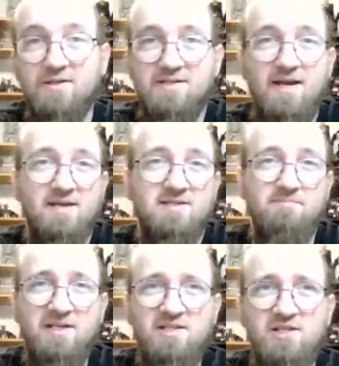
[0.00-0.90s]
It's a
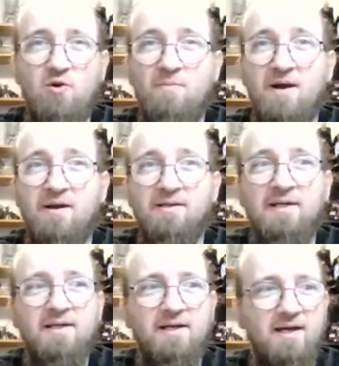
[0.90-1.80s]
meningioma.
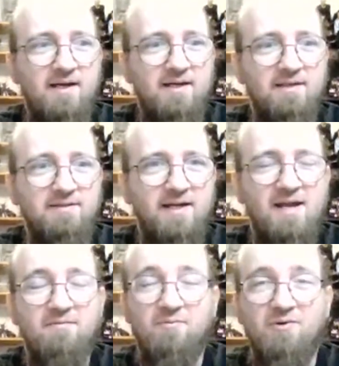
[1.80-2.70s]
I
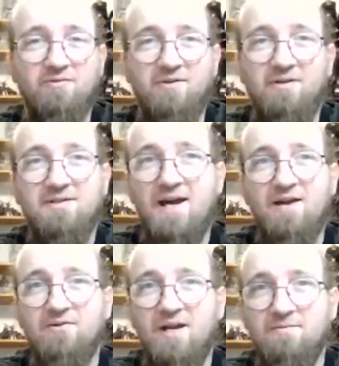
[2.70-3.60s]
can't remember the
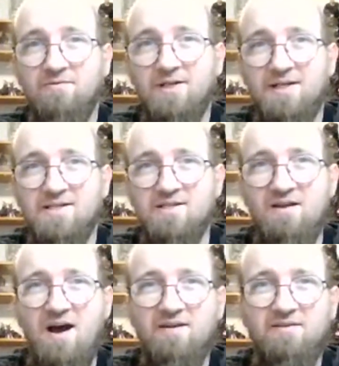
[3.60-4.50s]
entire name of it. It's
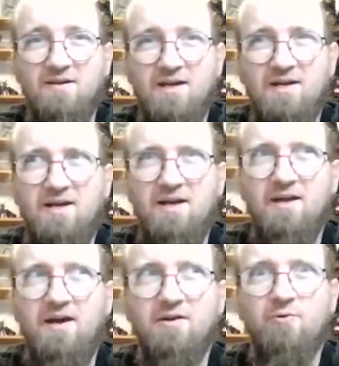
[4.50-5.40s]
not
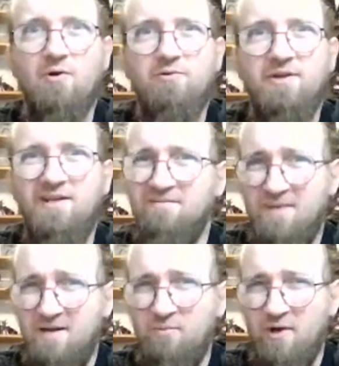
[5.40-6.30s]
a growth
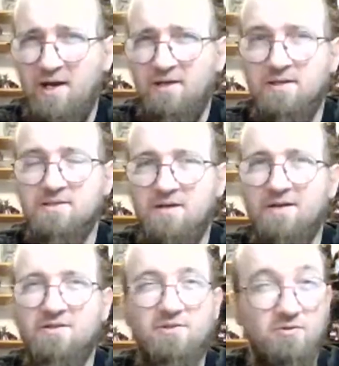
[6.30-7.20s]
in my brain. It's
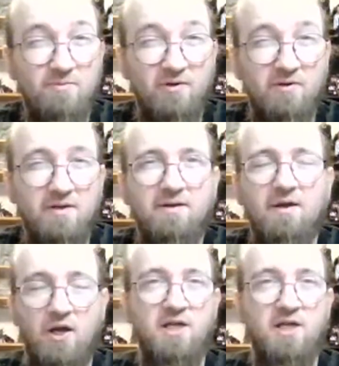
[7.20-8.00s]
not a tumor.